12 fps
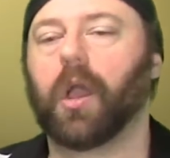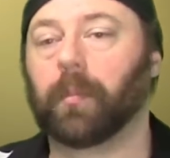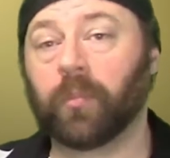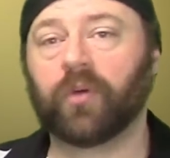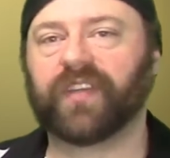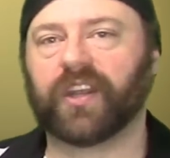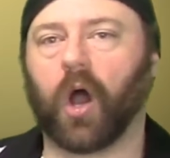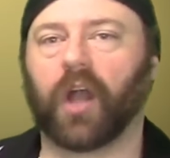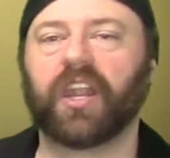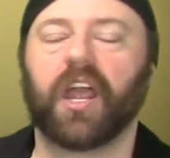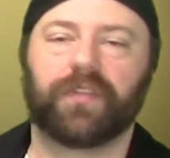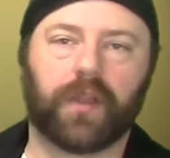Moving
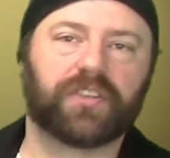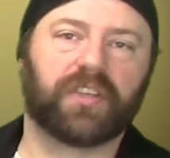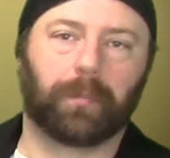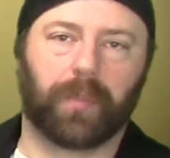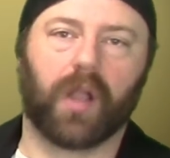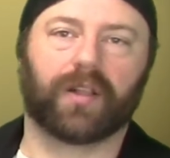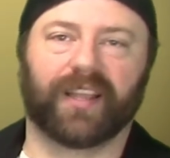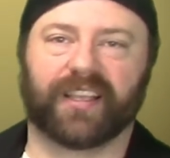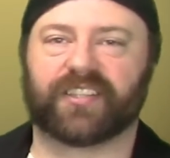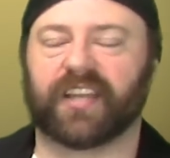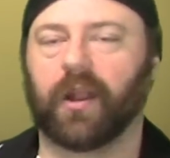on, there's a bug list,